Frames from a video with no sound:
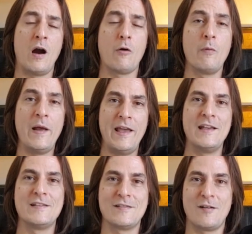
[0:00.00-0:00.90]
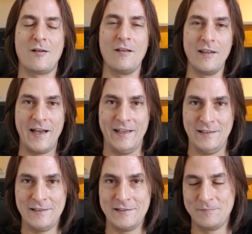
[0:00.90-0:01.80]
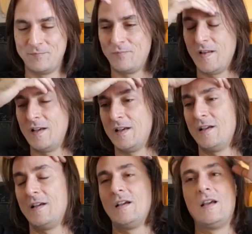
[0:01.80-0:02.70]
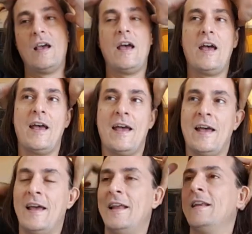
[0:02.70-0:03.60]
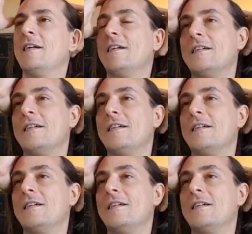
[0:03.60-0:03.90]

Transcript: our rays, our light. And